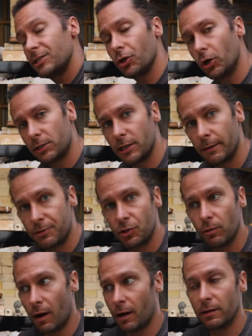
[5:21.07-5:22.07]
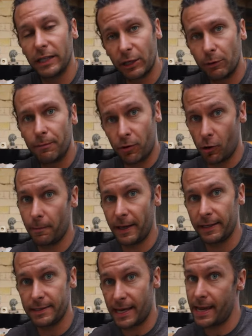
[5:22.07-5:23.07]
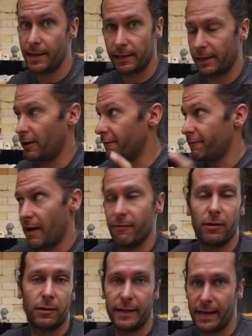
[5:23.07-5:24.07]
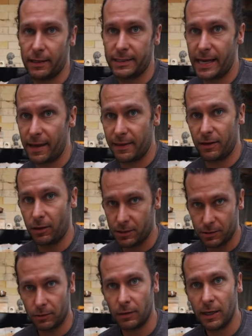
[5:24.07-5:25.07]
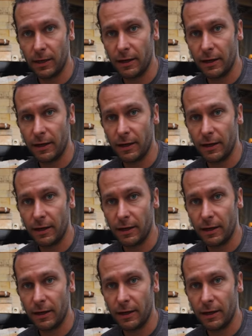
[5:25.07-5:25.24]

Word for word: is hooked up to our liquid propane tank, like our 500 gallon tank that also